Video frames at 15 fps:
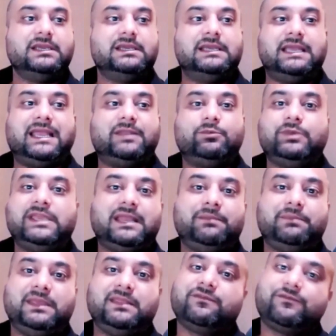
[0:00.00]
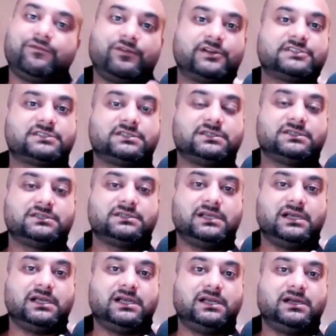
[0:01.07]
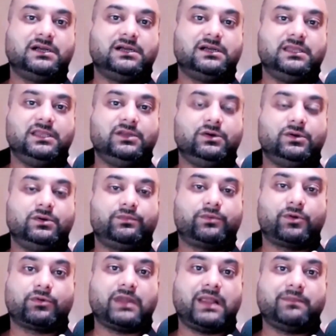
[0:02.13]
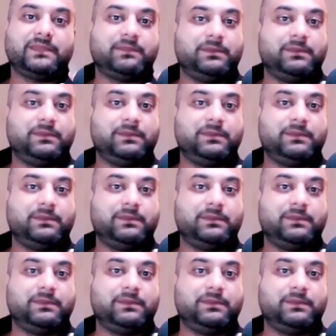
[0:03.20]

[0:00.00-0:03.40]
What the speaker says: And we can be the first program